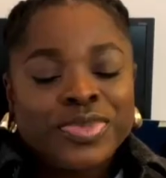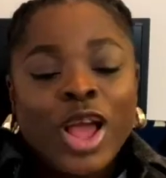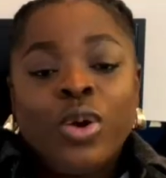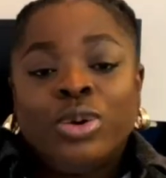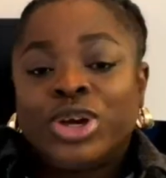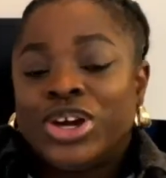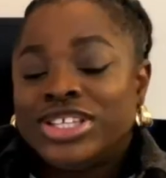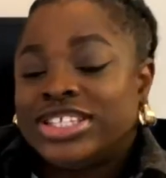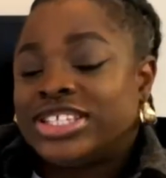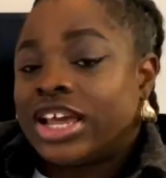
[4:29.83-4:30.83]
We'll be going
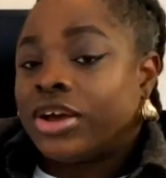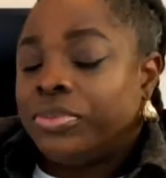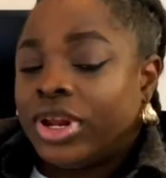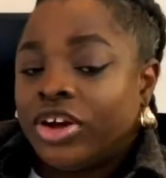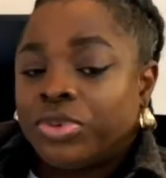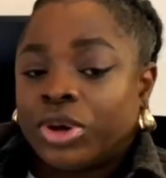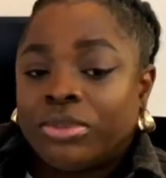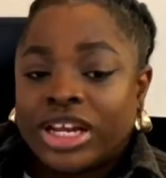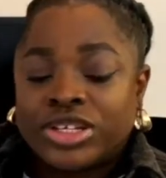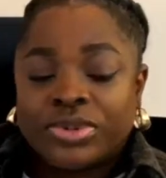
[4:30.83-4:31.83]
to the second pillar of product
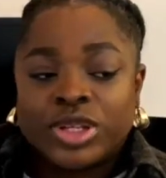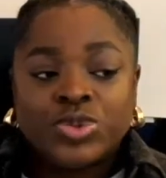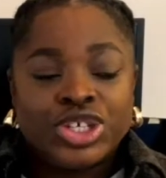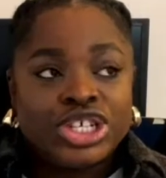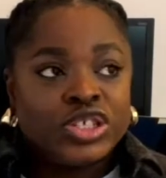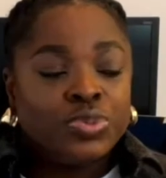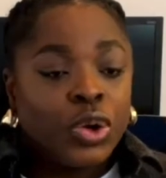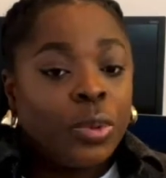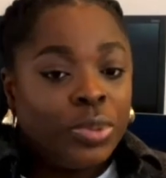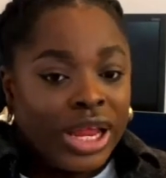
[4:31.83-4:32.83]
management, which is
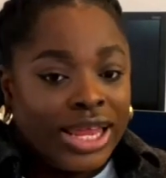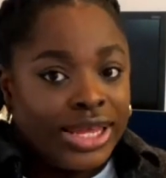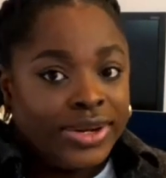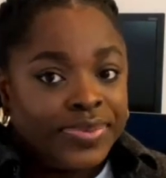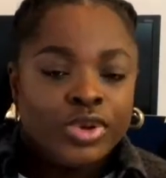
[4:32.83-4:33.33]
product planning.